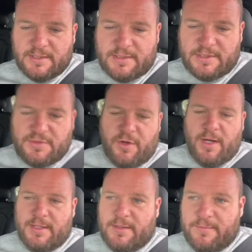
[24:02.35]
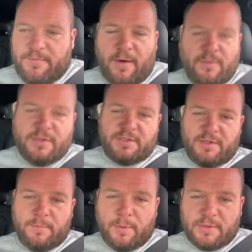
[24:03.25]
Just try and focus
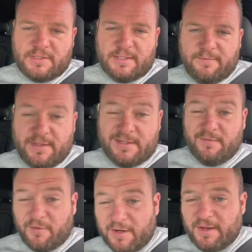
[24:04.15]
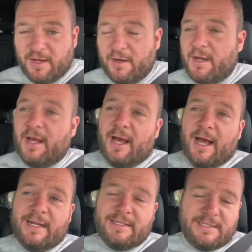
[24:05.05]
on the positive that's in front of you
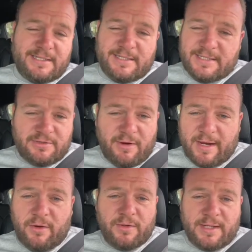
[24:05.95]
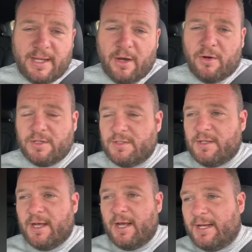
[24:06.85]
and just crack on and get on.
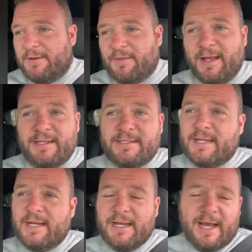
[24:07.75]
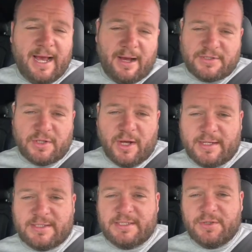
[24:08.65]
And if there's
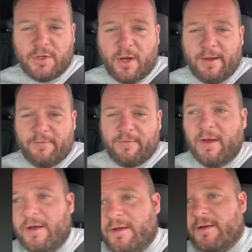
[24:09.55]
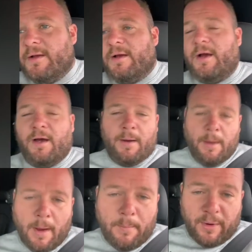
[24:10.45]
outsiders in your life that
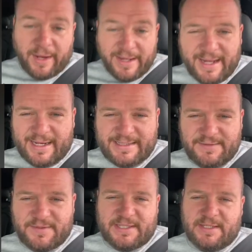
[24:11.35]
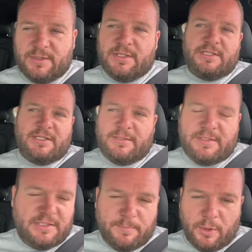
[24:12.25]
are bringing negativity on you, just
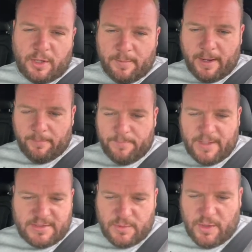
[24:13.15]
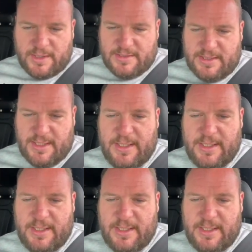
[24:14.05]
block them out. That's all I can say.